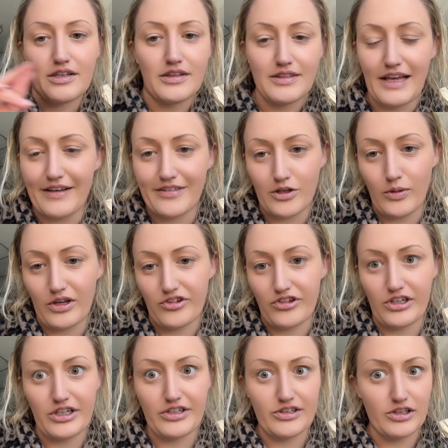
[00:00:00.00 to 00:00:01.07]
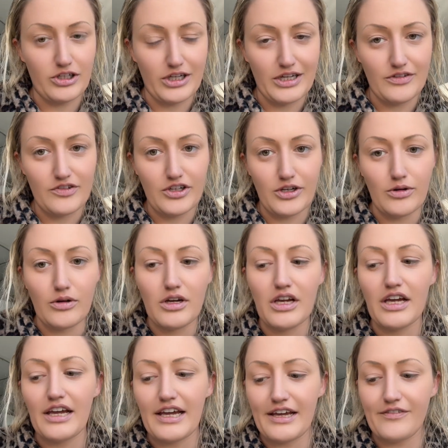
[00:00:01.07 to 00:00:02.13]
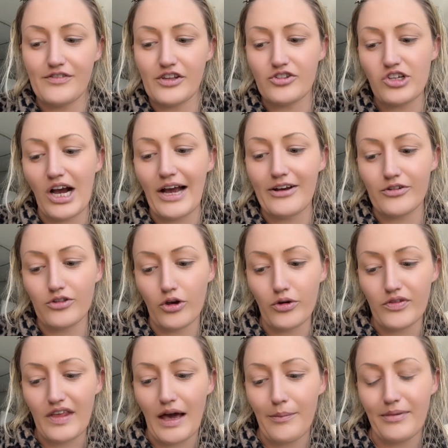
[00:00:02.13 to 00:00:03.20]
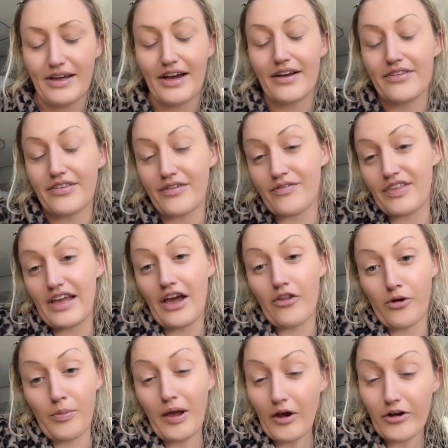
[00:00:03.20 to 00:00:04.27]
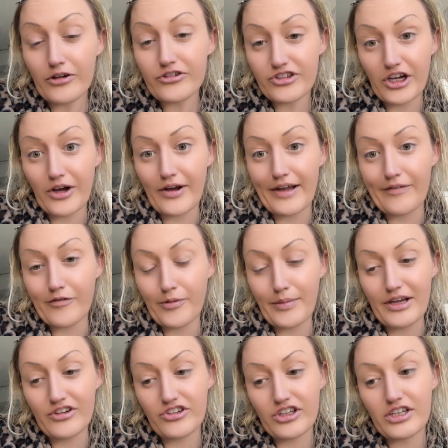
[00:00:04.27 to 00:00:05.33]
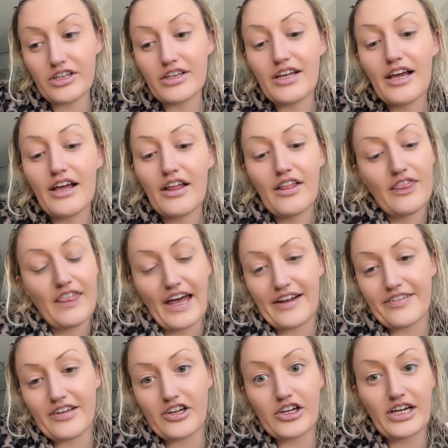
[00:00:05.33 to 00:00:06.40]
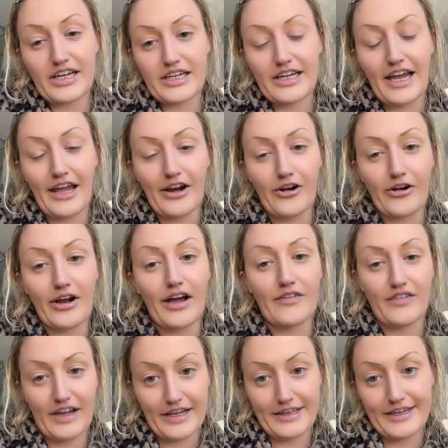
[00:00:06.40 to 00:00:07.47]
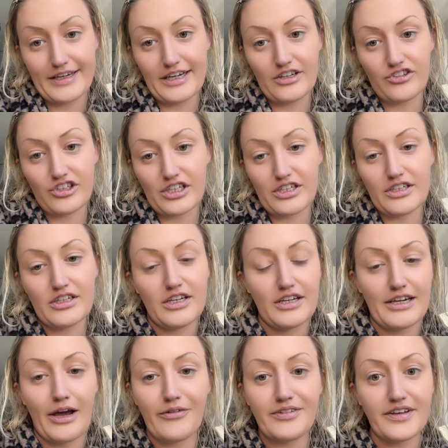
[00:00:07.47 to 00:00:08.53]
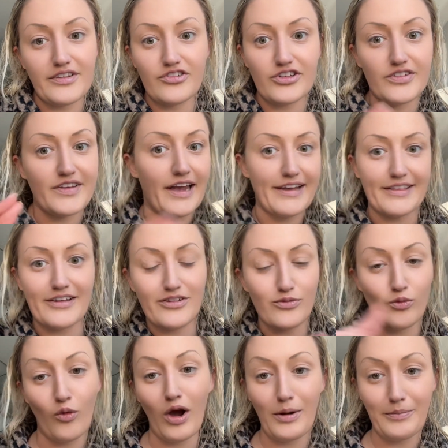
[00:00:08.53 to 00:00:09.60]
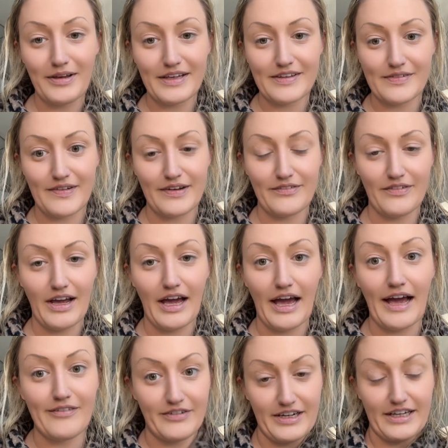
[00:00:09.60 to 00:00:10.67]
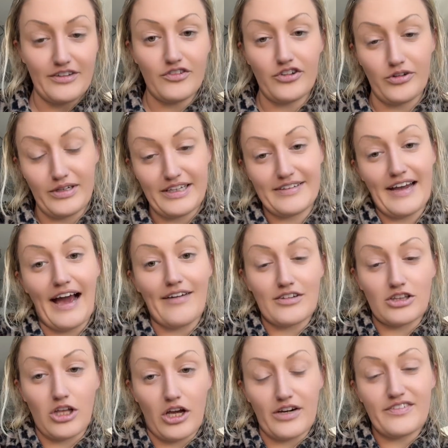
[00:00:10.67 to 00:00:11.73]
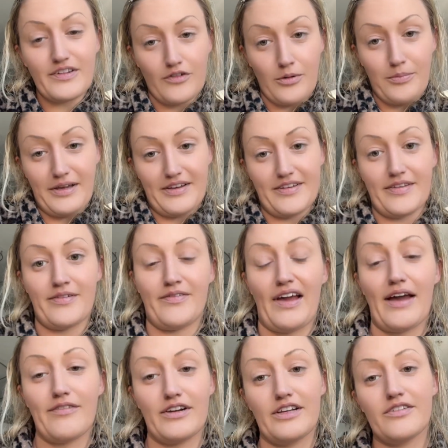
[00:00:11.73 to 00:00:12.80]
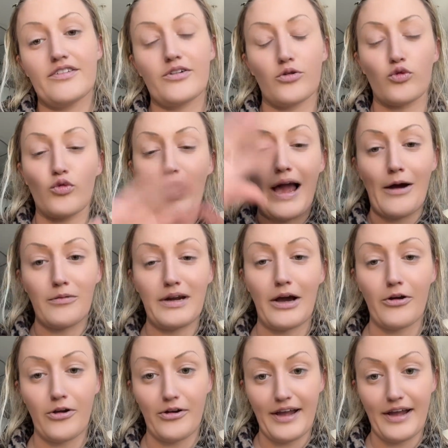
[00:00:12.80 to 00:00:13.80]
That's the question you need to look into. If the child knows that because of the other parent sharing information, that is a good indicator of alienation. Now, it doesn't just take this one piece of evidence. You need to have a lot of different pieces of evidence to round out your